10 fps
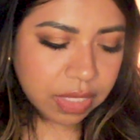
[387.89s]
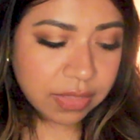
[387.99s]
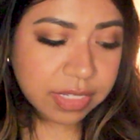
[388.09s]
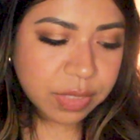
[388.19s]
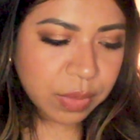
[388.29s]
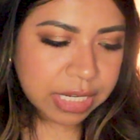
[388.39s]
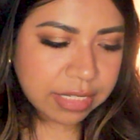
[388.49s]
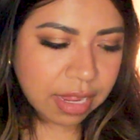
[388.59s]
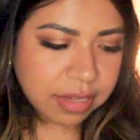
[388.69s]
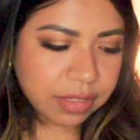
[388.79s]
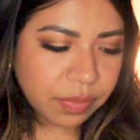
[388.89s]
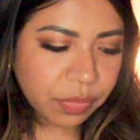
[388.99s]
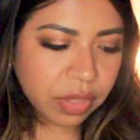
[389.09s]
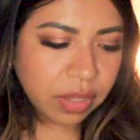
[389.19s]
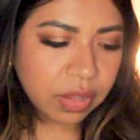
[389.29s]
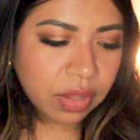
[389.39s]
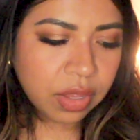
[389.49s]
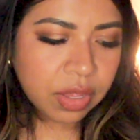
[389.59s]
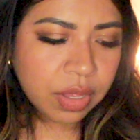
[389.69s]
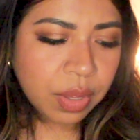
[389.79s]
this is what it says.
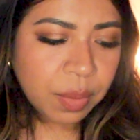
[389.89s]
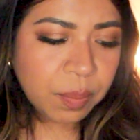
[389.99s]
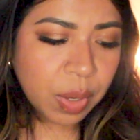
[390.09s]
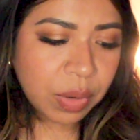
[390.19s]
"But